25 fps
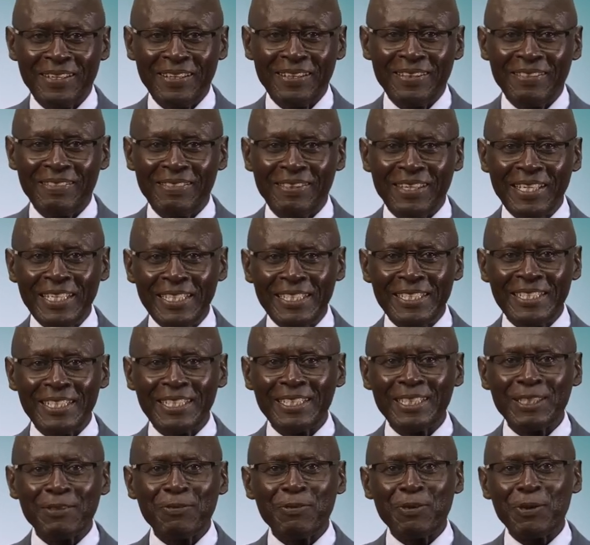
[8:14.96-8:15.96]
This
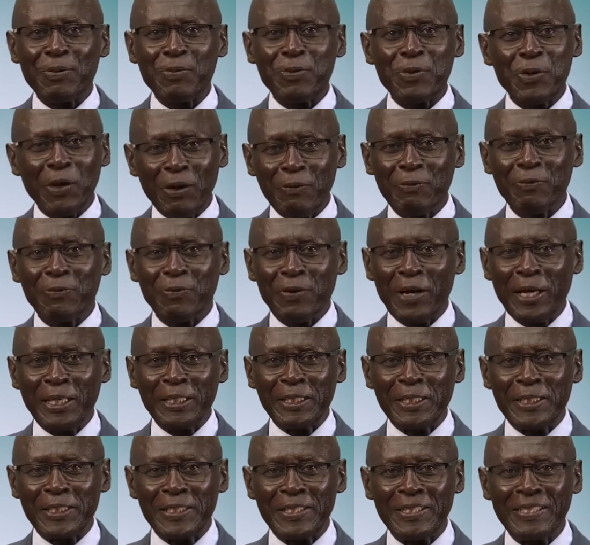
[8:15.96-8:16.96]
is from your
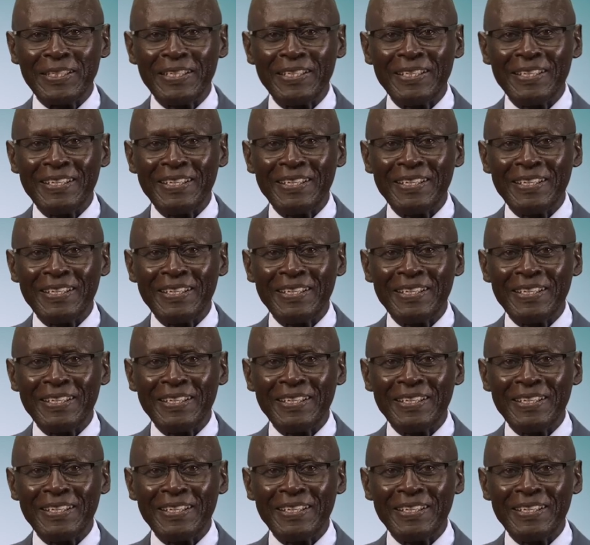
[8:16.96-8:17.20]
friends,